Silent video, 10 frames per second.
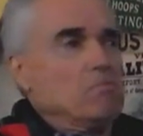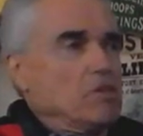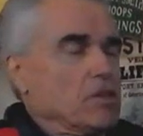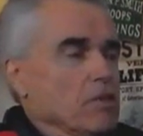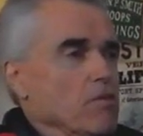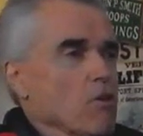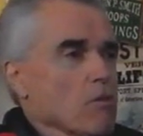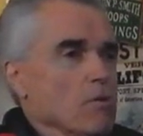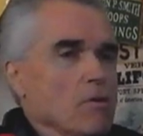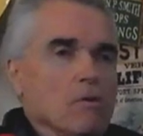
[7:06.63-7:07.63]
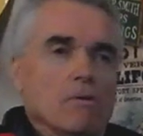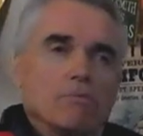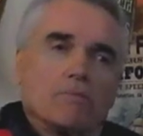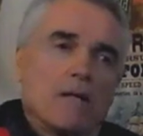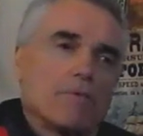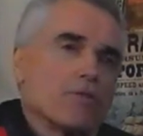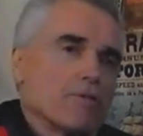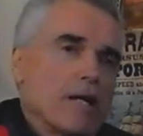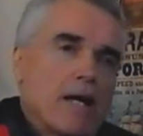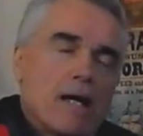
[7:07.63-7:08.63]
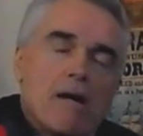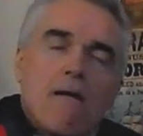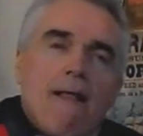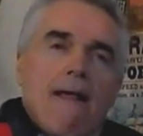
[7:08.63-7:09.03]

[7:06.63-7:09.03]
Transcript: just a normal temperature day,